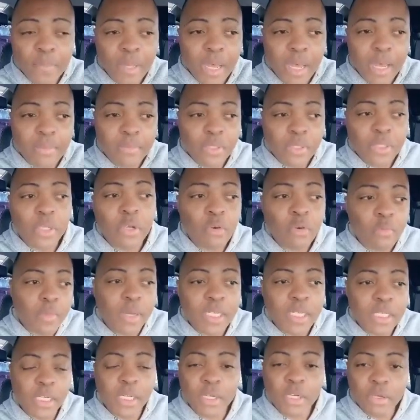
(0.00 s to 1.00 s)
I'm so
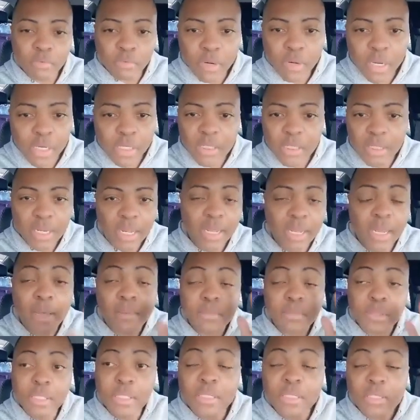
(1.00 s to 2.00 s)
much in a rush. Like
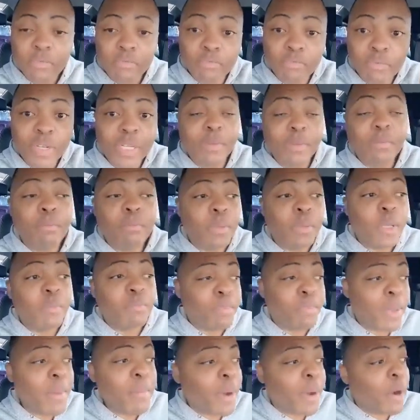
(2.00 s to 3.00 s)
I'm just,
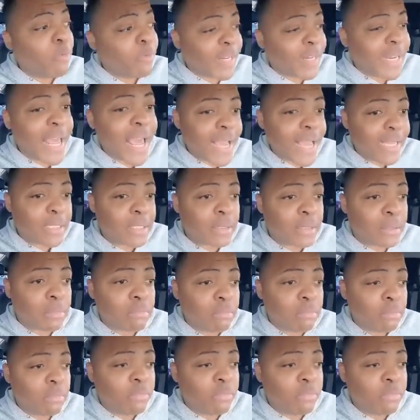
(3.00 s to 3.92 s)
Bimbo, relax.